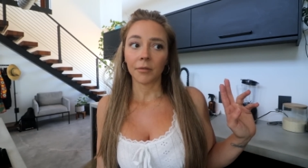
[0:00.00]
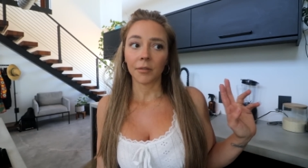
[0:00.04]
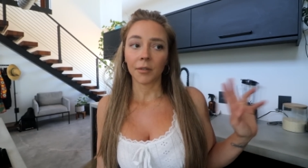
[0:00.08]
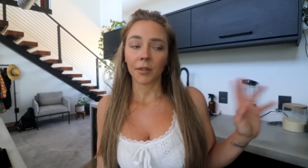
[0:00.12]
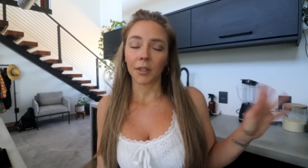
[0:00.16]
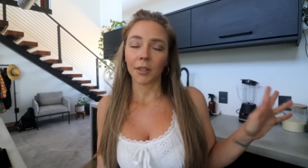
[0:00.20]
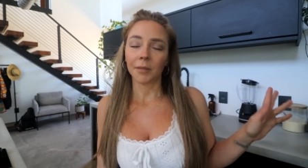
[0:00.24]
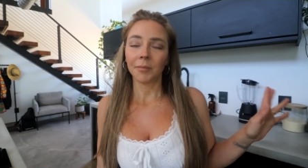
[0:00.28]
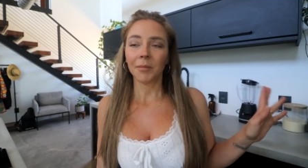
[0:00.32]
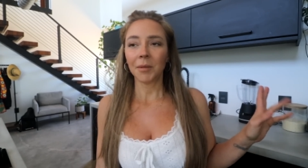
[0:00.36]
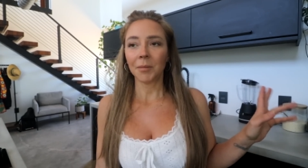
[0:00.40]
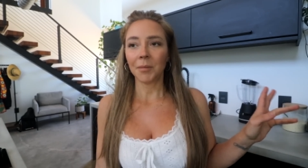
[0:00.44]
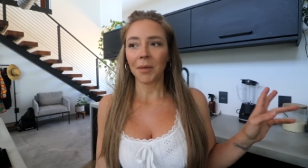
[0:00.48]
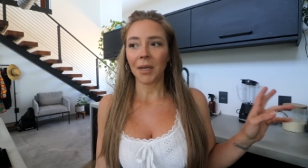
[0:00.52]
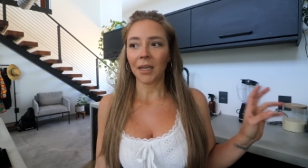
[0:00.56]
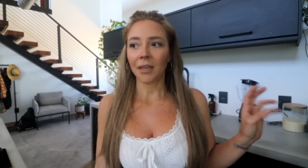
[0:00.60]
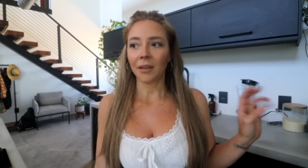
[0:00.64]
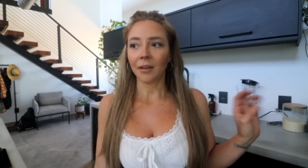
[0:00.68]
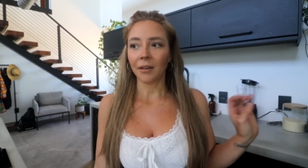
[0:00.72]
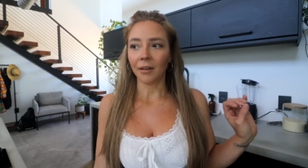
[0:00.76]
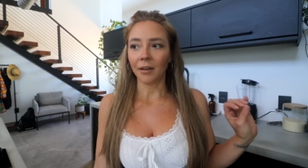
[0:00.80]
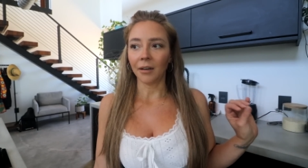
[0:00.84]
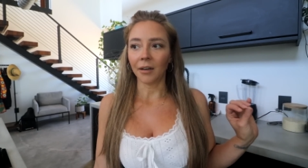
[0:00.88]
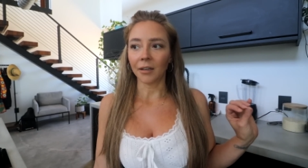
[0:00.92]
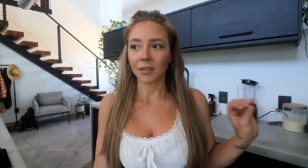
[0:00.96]
I'm gonna
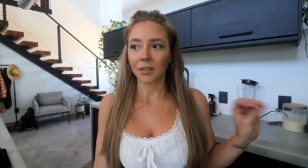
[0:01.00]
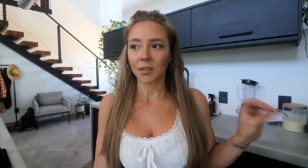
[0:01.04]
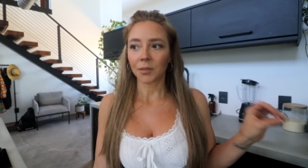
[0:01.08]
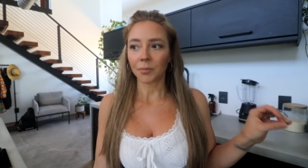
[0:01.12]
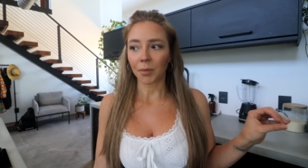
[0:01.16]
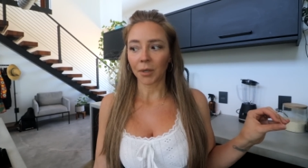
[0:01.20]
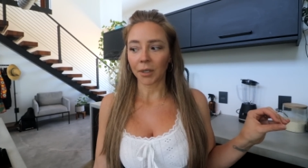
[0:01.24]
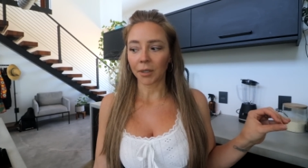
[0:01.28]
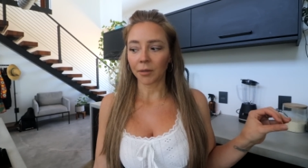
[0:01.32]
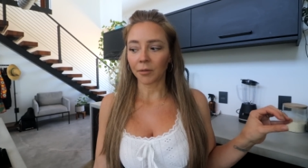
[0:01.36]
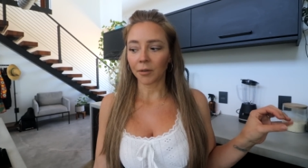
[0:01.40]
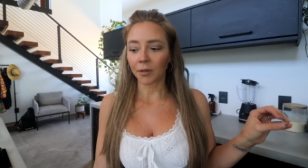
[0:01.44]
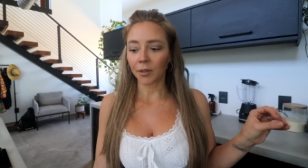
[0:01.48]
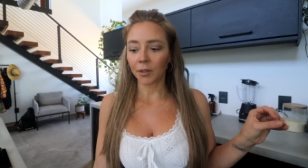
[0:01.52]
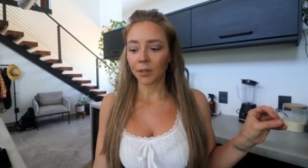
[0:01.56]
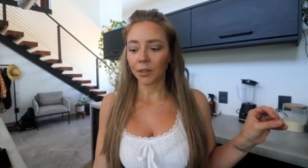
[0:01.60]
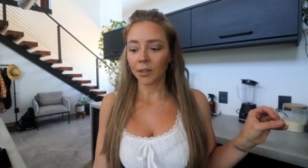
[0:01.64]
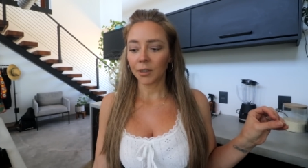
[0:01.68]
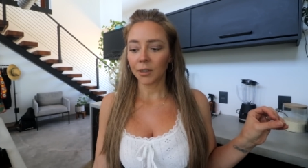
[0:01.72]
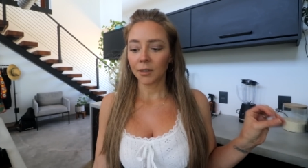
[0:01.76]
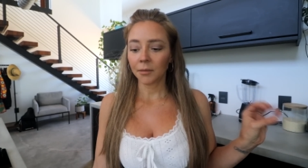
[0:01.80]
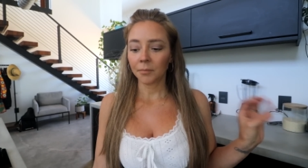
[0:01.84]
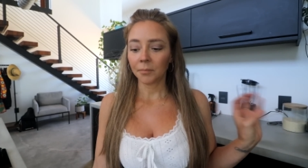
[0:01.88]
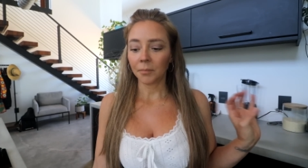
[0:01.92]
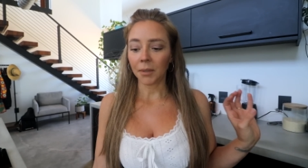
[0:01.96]
make a spring
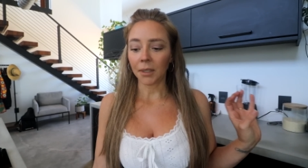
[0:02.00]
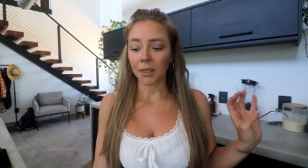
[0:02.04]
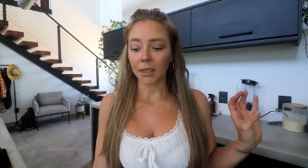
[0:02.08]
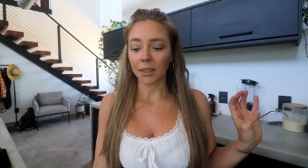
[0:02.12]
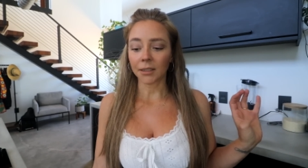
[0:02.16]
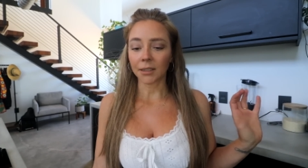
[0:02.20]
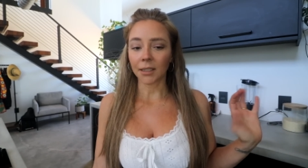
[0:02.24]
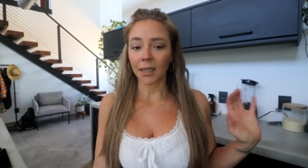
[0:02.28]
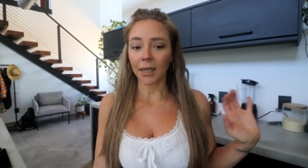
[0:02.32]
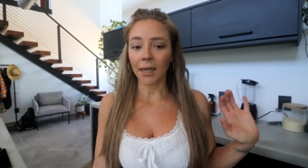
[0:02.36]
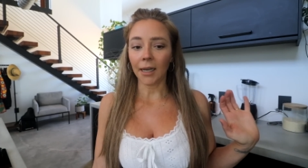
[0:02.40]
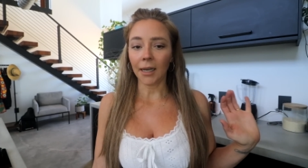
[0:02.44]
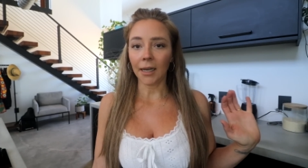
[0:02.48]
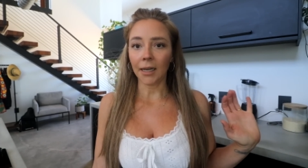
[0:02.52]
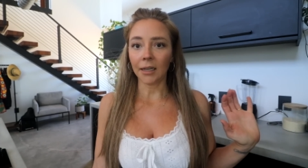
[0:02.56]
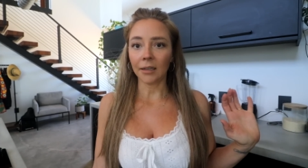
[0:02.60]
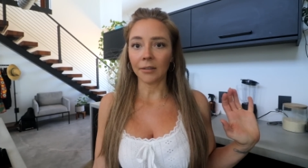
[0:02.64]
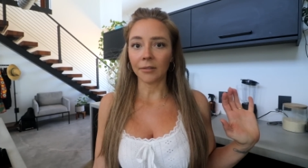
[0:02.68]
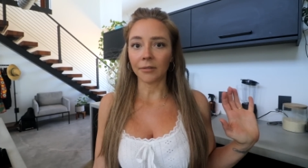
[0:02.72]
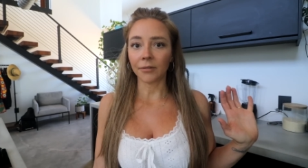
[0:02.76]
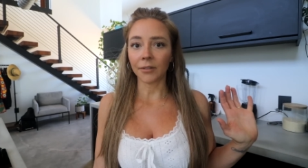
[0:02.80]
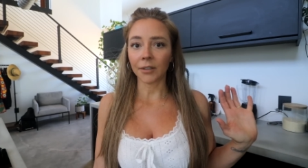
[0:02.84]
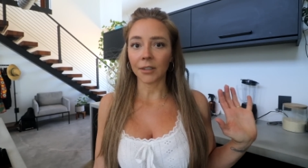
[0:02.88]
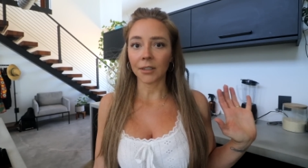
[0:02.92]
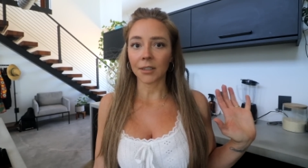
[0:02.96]
roll because I
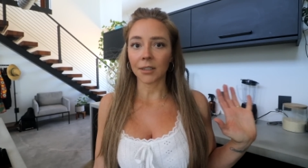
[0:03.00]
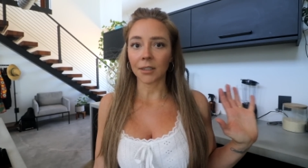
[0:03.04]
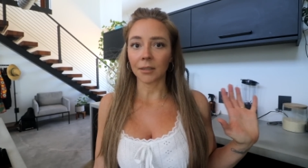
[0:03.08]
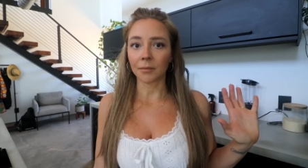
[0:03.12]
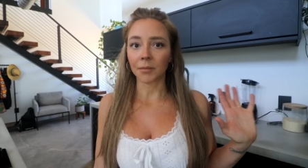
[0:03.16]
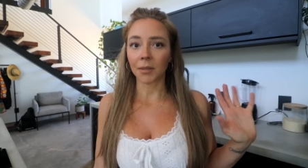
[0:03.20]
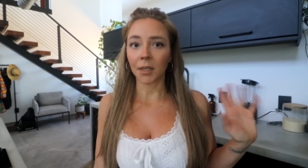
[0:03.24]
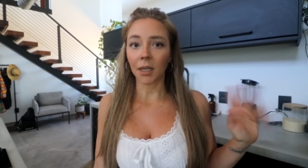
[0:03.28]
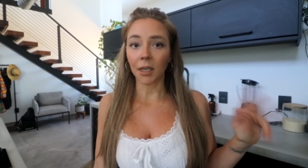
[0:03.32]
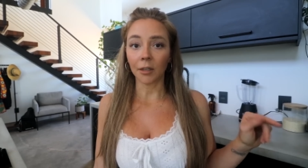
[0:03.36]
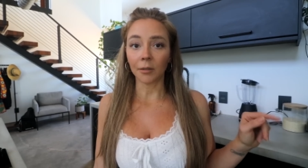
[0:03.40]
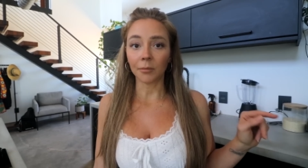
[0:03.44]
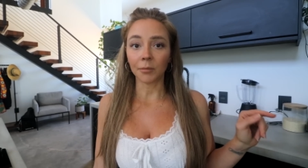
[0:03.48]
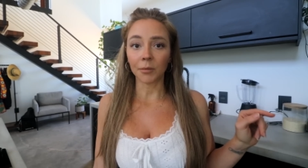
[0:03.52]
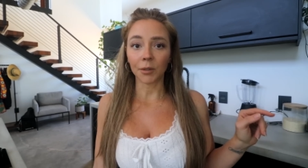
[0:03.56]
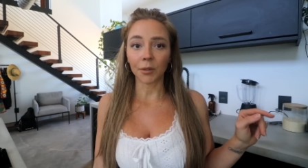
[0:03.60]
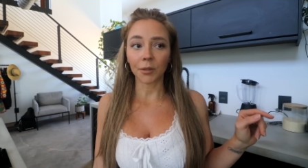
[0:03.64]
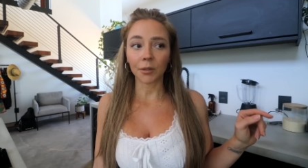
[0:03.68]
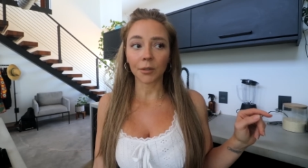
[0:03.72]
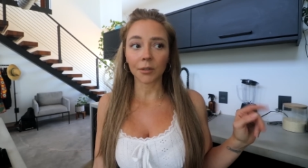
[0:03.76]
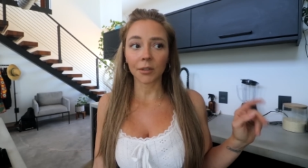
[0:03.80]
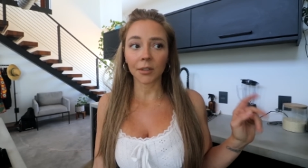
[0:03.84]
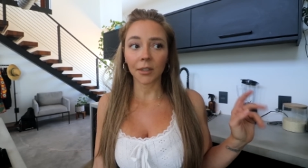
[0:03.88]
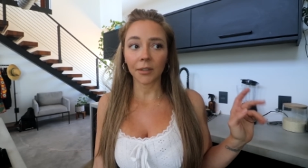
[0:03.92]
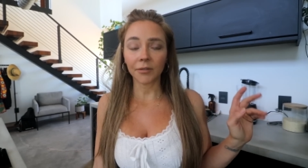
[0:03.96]
have some kelp
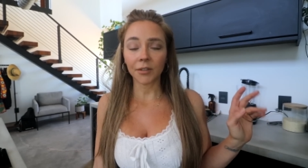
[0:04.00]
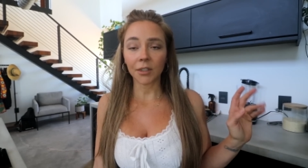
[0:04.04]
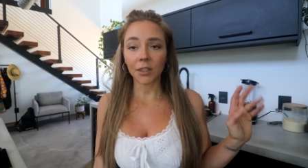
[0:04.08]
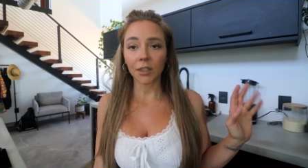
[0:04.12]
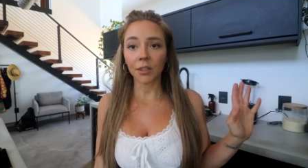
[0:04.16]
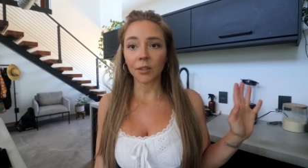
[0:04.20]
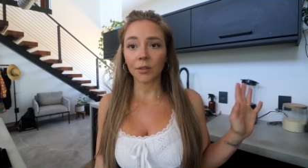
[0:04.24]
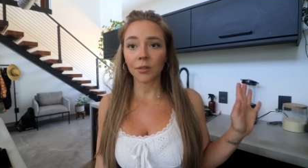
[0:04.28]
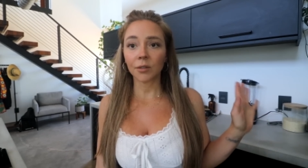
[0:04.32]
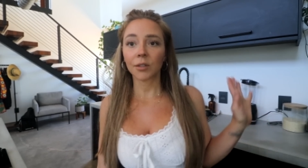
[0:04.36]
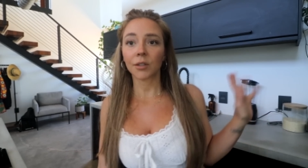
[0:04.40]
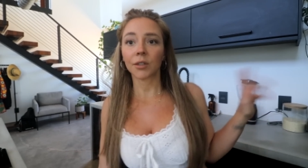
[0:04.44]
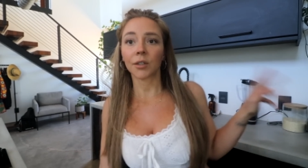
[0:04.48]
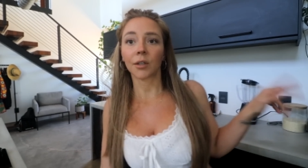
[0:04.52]
noodles left to use.